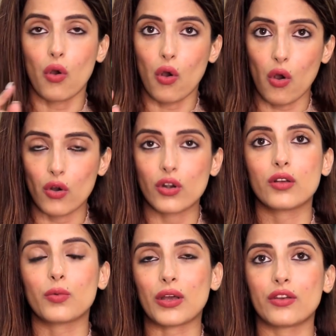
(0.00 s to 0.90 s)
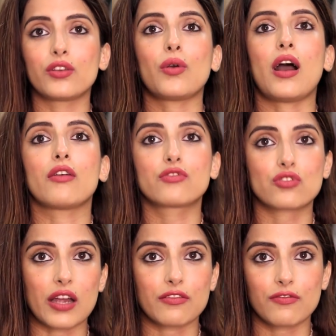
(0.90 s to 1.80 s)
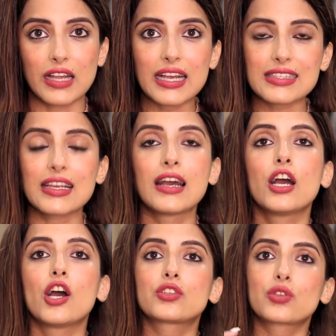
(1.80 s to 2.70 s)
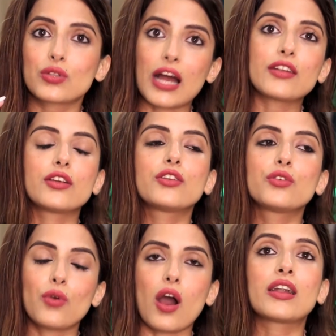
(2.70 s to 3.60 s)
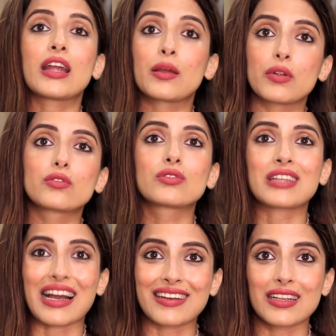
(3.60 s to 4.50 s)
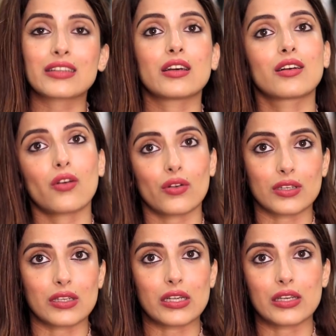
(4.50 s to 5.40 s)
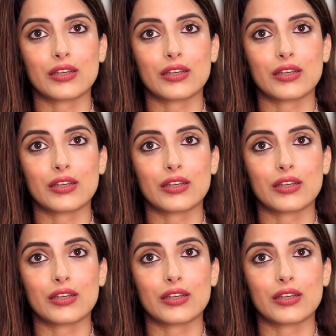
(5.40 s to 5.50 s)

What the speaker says: or whether you have dry flakes so that you are able to tackle it accordingly.